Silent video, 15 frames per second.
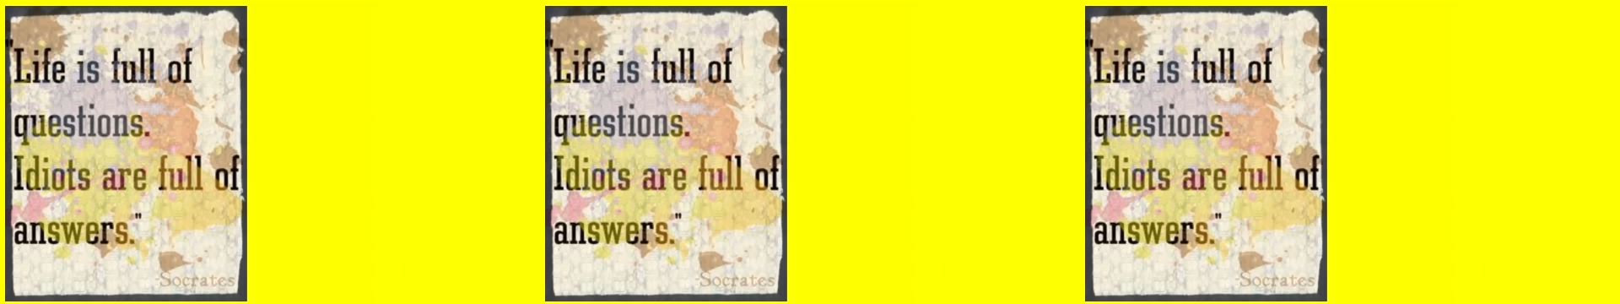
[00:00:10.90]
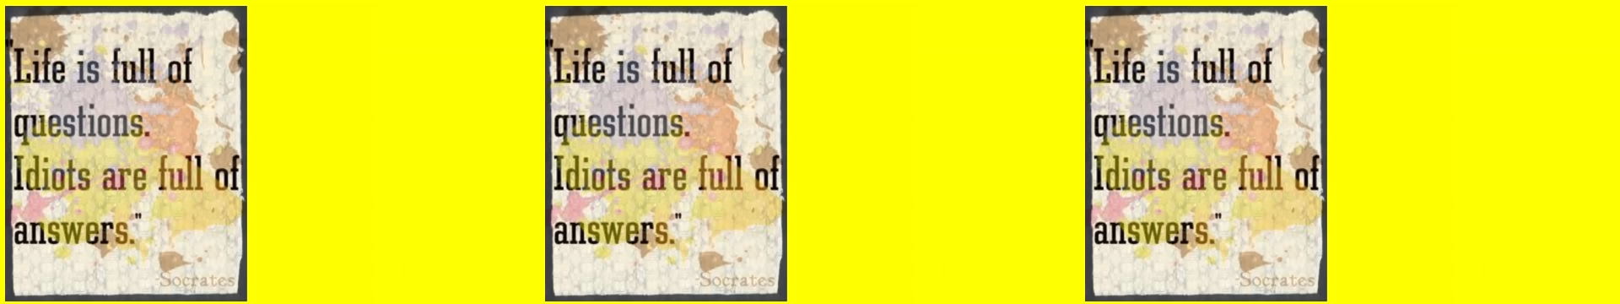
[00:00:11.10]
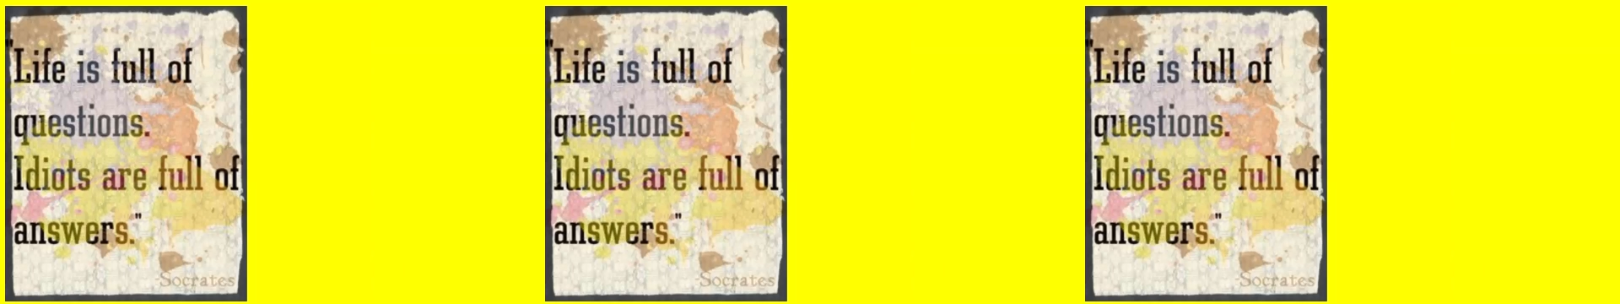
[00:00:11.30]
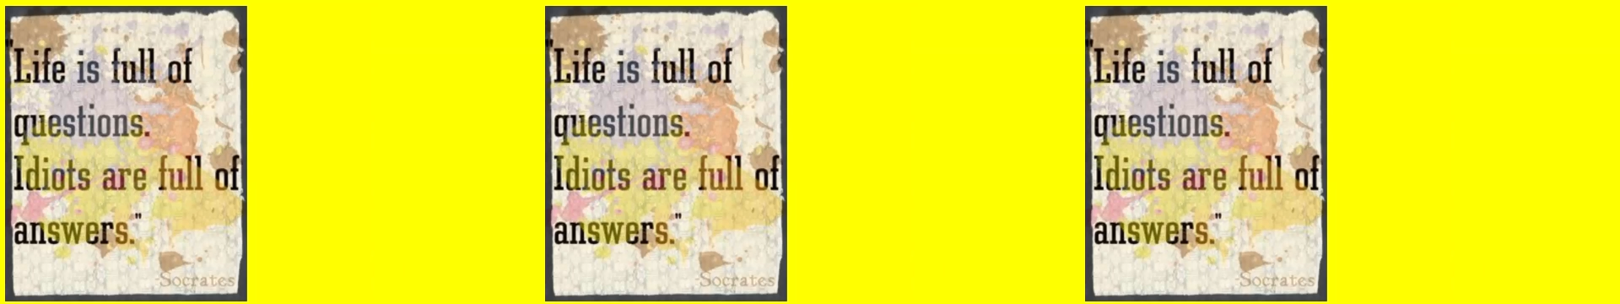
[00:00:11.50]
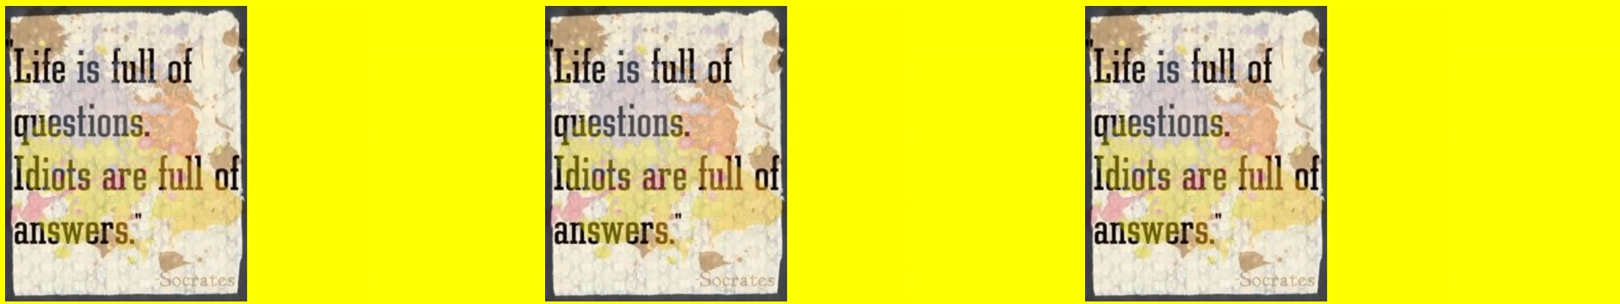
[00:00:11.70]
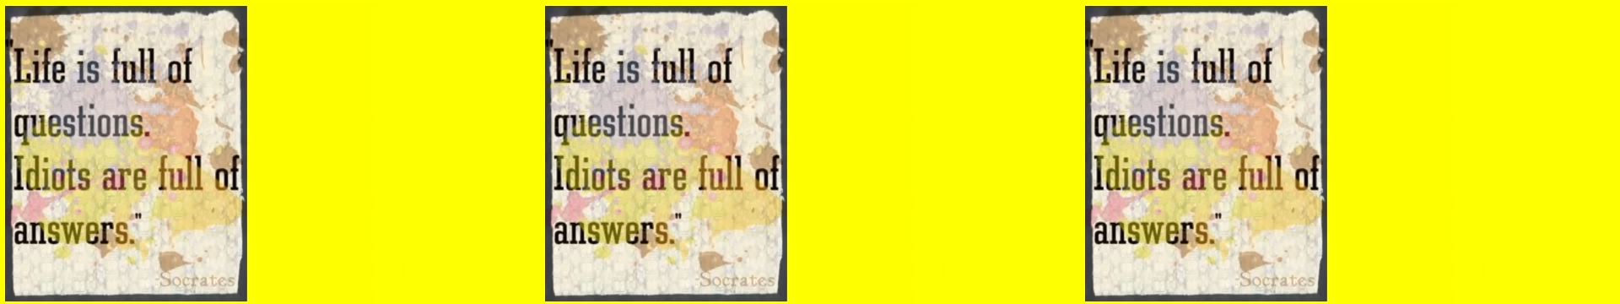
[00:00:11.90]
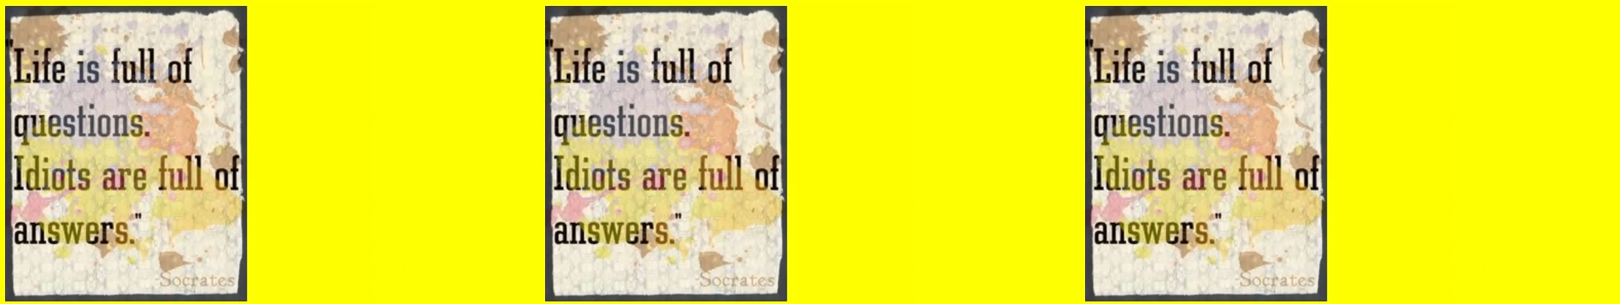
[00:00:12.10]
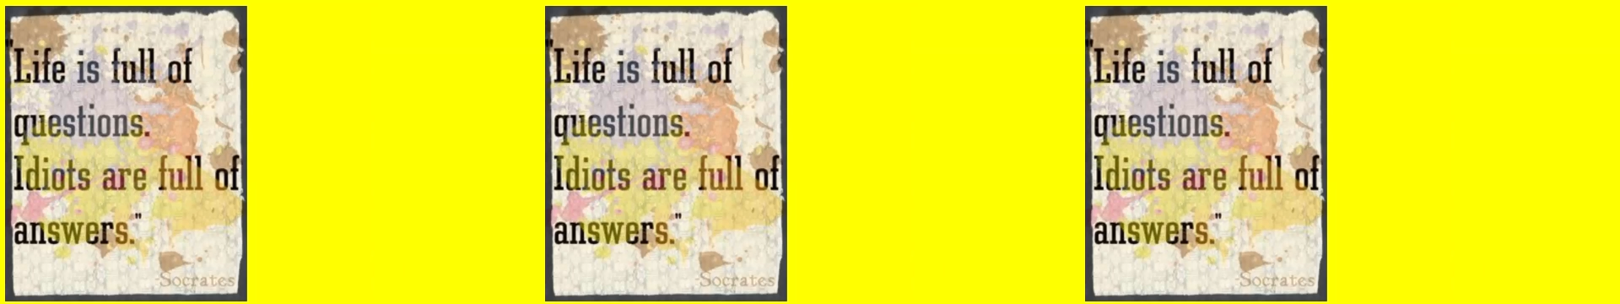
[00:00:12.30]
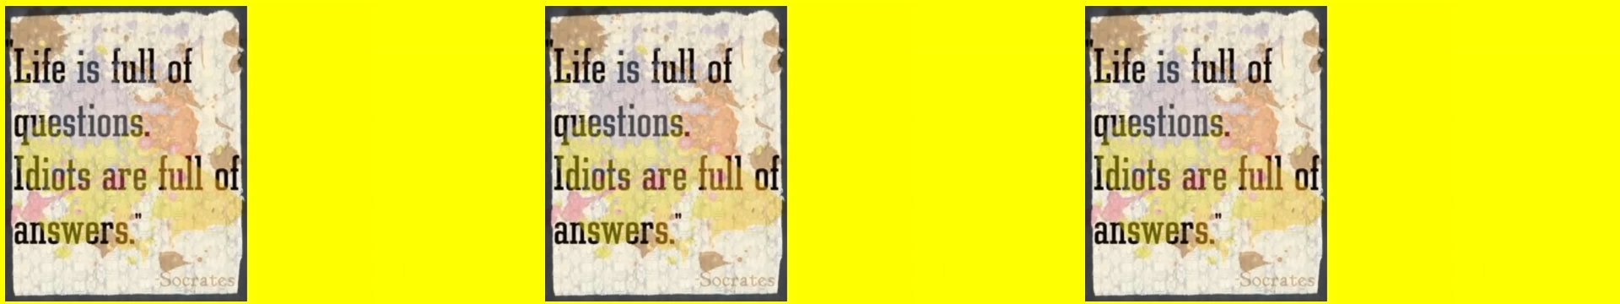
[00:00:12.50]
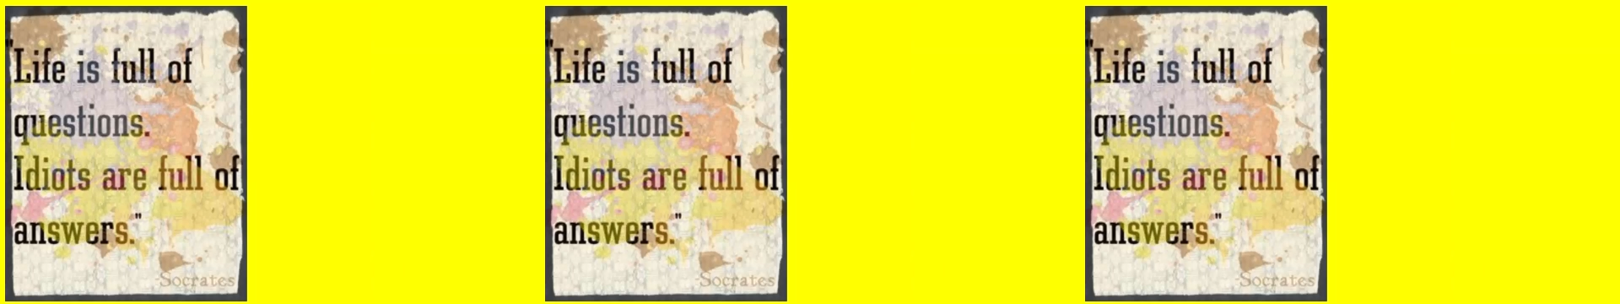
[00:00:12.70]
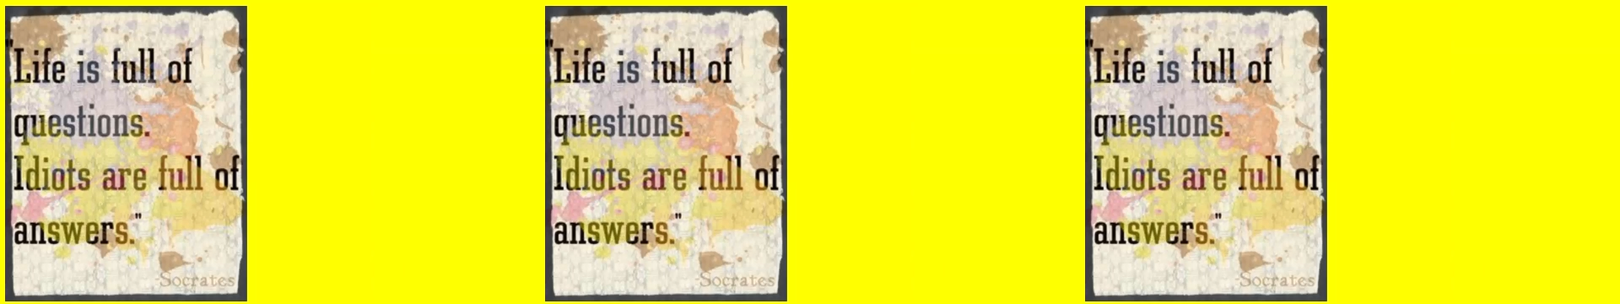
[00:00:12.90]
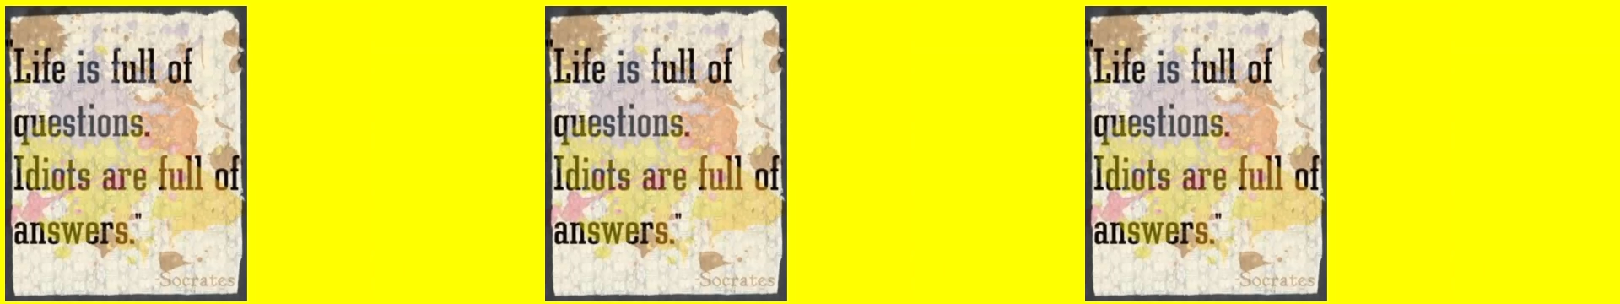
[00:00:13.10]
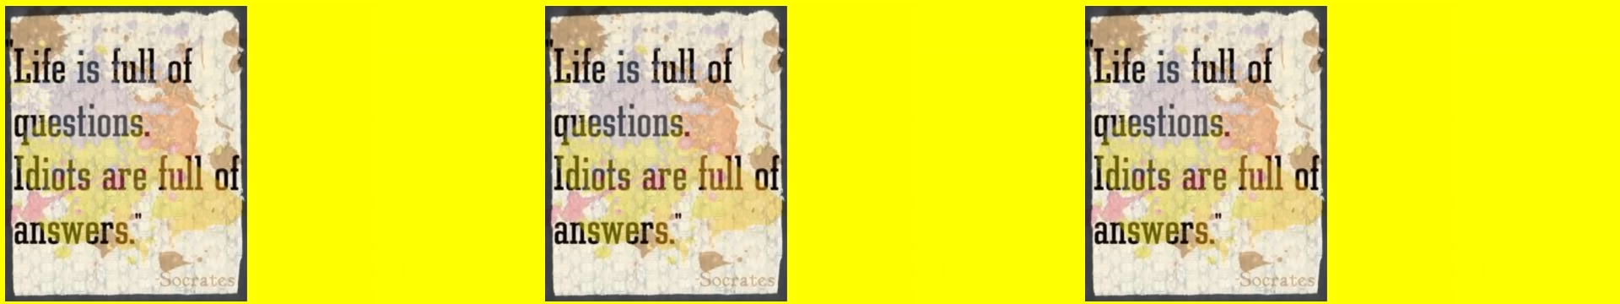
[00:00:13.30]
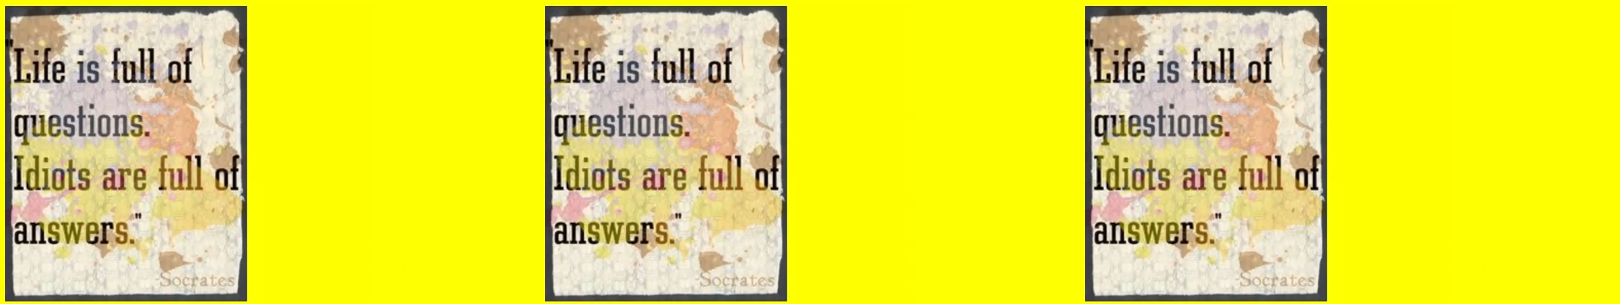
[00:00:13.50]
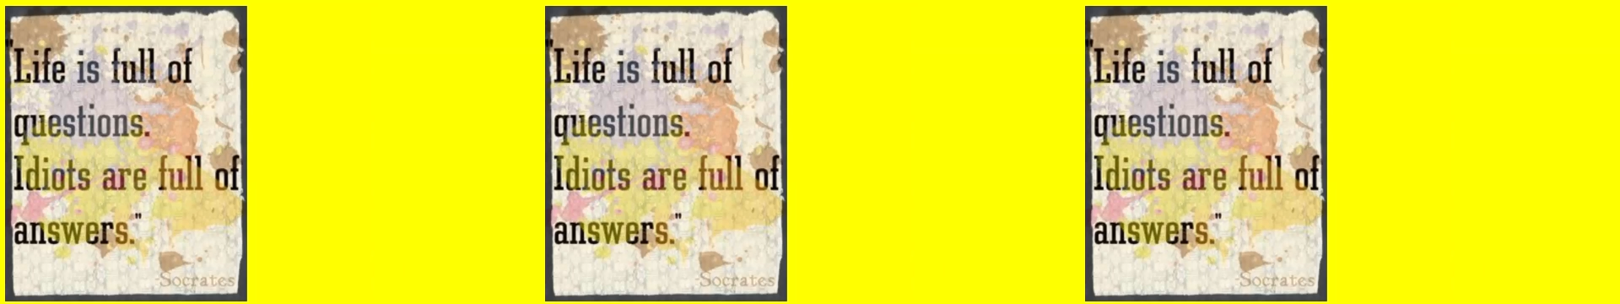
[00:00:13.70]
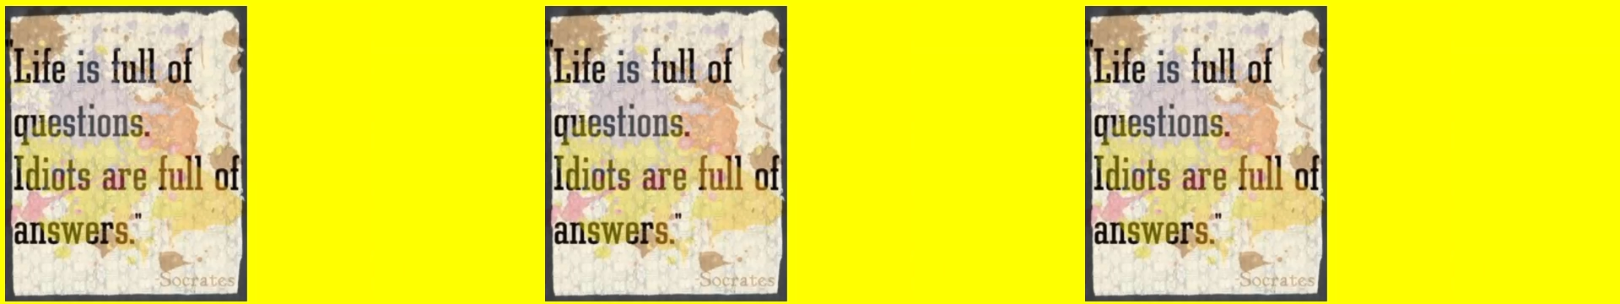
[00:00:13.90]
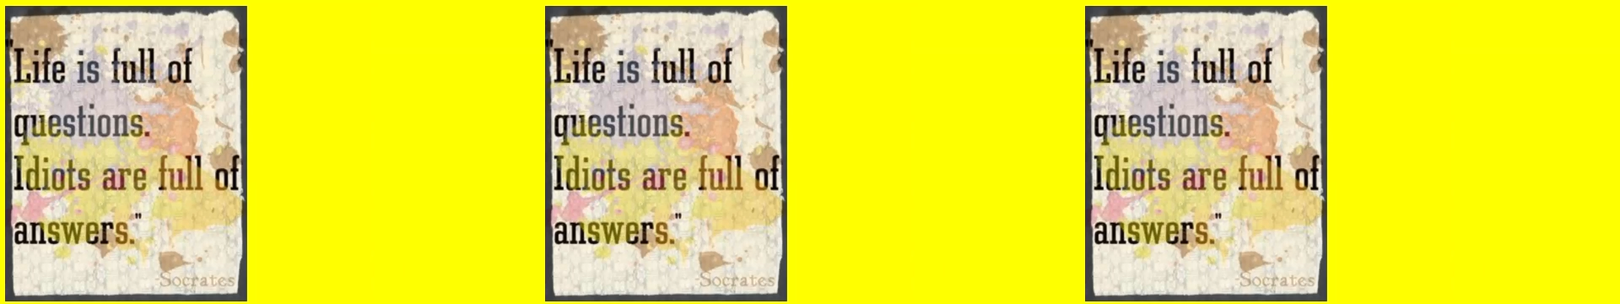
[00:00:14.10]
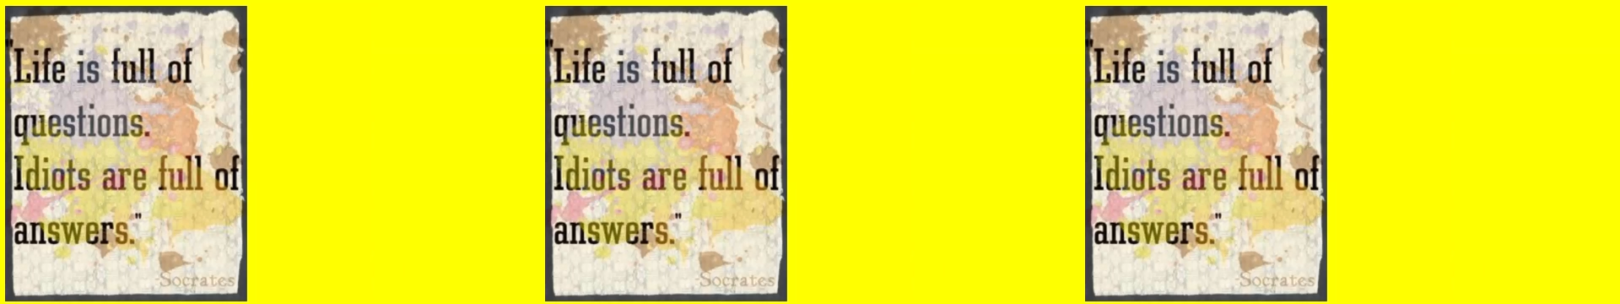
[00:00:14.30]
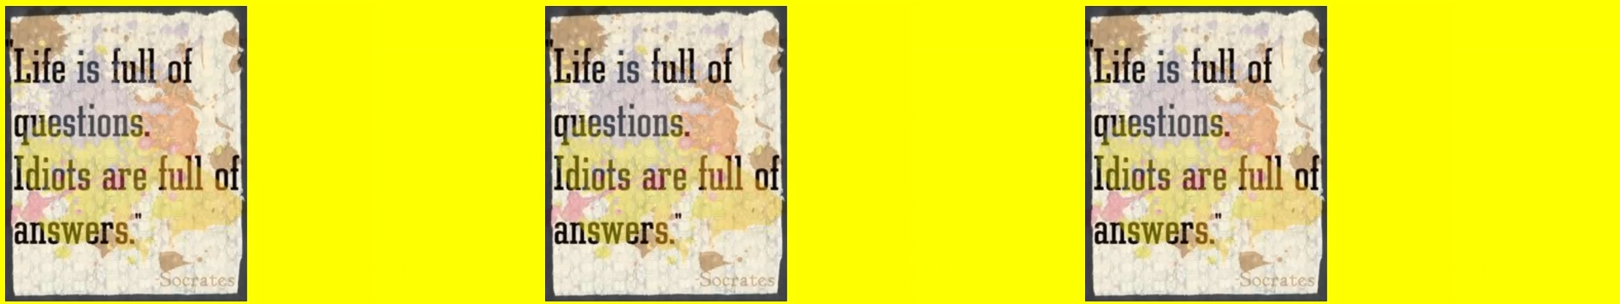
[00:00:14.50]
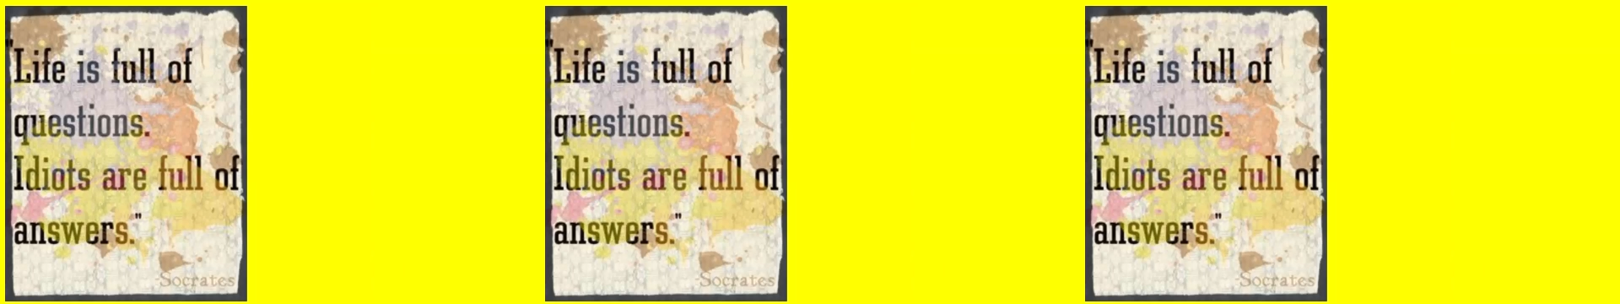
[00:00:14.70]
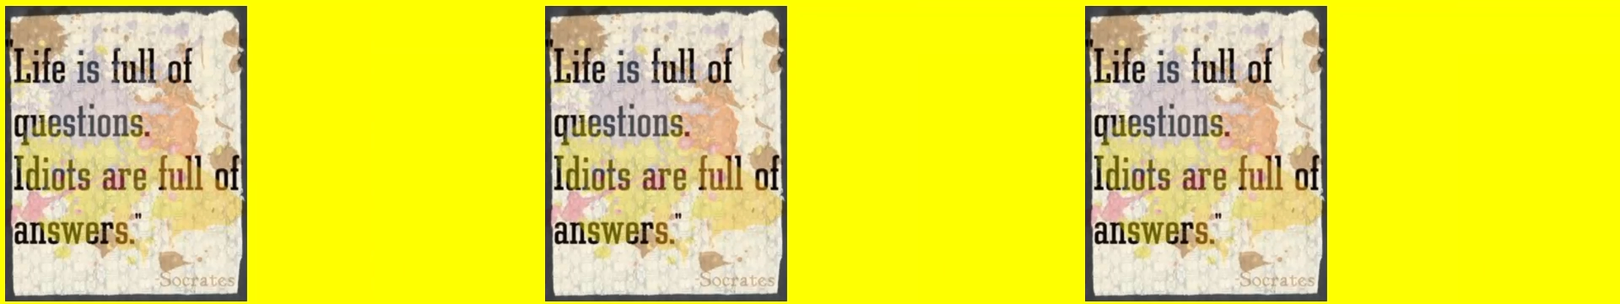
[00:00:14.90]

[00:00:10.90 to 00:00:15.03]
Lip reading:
[unreadable: no face in view]